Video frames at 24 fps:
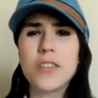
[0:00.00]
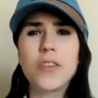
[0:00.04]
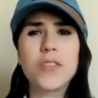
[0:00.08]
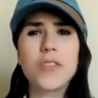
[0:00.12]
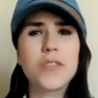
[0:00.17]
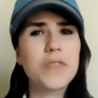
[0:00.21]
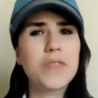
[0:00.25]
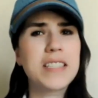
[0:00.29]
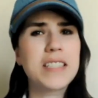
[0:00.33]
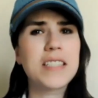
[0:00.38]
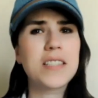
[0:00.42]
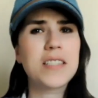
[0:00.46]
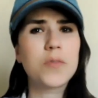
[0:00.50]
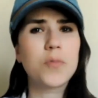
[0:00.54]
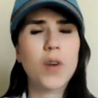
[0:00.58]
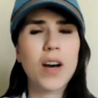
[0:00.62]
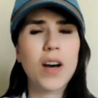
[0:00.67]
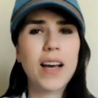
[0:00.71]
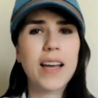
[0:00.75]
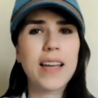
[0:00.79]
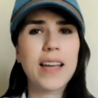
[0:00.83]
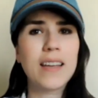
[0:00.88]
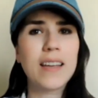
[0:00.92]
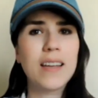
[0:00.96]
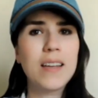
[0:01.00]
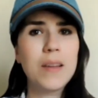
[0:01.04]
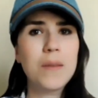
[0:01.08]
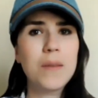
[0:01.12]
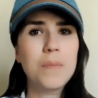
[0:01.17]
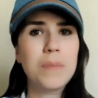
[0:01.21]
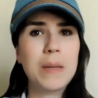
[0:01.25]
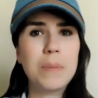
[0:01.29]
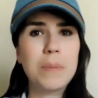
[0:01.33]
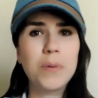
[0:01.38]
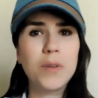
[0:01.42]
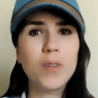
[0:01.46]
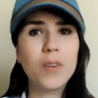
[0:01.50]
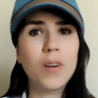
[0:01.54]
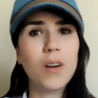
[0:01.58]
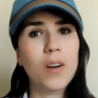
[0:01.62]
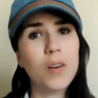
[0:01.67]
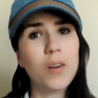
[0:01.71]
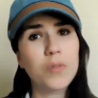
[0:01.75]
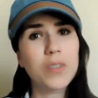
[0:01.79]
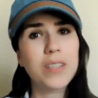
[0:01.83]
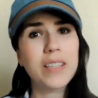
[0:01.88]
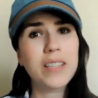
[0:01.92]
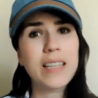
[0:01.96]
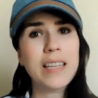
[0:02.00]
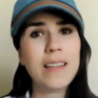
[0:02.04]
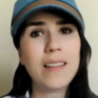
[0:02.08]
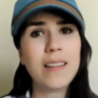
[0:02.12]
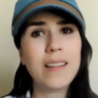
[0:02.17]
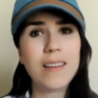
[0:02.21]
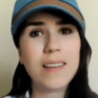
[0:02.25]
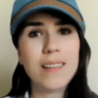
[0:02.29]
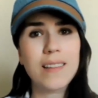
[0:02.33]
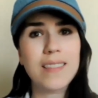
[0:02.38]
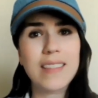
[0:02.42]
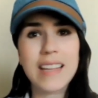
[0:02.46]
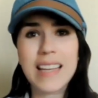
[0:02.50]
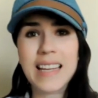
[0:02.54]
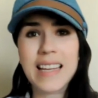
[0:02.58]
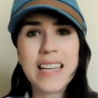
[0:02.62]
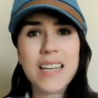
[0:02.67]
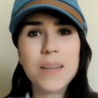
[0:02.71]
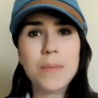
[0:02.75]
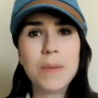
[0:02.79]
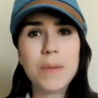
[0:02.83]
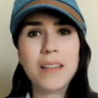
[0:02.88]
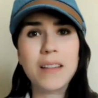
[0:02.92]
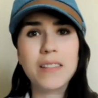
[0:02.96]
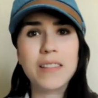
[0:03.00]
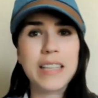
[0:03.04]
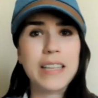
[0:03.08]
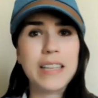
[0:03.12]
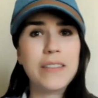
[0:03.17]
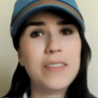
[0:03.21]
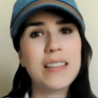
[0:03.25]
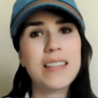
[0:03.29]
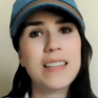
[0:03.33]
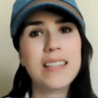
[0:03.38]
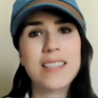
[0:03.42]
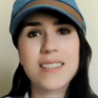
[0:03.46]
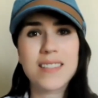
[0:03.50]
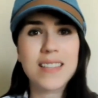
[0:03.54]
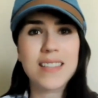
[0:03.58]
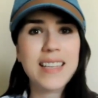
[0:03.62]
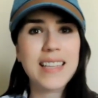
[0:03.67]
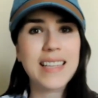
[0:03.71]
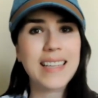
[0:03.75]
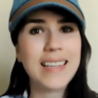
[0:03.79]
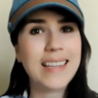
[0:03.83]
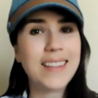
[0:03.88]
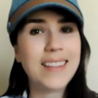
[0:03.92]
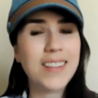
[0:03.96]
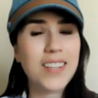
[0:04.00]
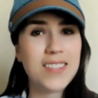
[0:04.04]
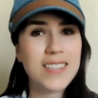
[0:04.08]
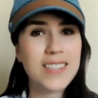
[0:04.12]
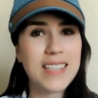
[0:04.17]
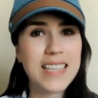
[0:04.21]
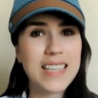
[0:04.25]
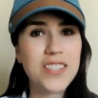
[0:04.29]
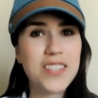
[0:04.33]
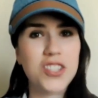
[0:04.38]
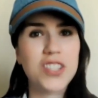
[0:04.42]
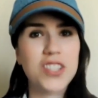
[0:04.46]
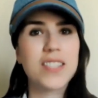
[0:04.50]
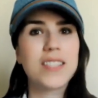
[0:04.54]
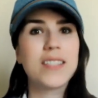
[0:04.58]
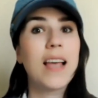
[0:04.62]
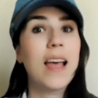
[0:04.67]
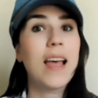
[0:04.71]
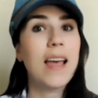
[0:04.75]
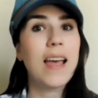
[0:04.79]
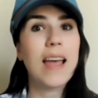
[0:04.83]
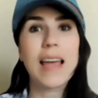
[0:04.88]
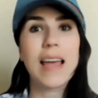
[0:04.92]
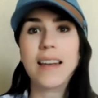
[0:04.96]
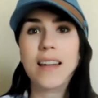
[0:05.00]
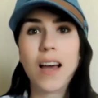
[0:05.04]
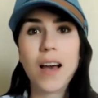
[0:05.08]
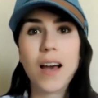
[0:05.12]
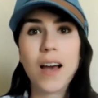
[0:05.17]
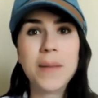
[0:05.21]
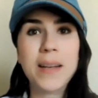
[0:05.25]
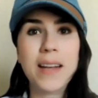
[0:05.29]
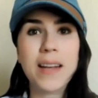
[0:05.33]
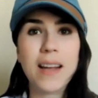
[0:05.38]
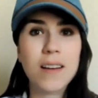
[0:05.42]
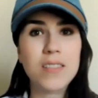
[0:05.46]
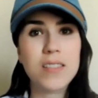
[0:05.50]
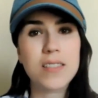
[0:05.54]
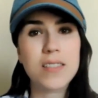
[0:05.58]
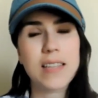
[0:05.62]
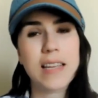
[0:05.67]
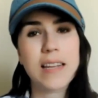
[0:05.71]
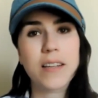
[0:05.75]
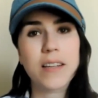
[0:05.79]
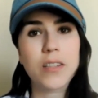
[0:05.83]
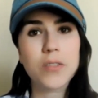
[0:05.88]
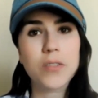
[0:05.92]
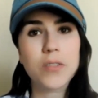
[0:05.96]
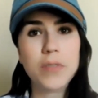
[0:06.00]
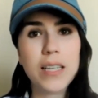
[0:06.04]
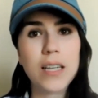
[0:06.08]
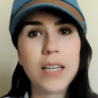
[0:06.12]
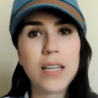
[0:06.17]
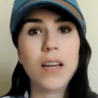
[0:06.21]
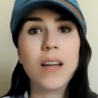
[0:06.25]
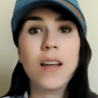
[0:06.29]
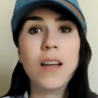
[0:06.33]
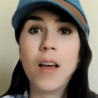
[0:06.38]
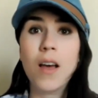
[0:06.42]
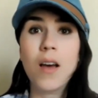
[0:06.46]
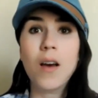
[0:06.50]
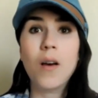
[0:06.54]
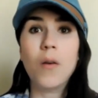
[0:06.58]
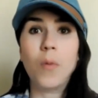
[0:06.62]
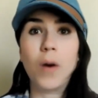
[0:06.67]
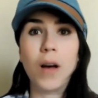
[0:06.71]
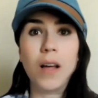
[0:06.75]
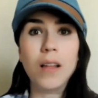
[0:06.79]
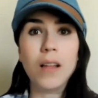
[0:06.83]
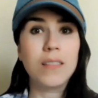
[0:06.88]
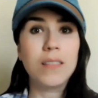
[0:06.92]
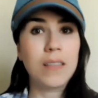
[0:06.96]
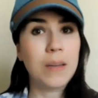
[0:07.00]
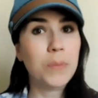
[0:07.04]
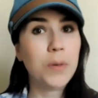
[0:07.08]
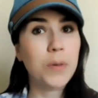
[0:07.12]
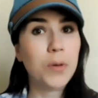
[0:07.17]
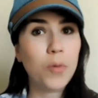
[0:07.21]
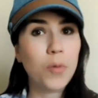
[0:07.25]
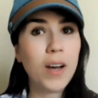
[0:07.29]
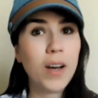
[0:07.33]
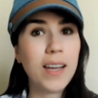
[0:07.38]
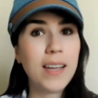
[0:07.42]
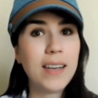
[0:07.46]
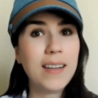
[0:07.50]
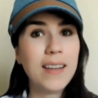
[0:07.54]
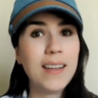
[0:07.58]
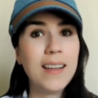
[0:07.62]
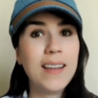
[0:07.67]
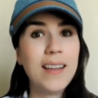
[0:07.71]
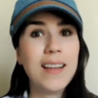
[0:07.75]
those reasons why people are really thinking about leaving the city in Los Angeles and coming out to Santa Clarita. Well, number 1,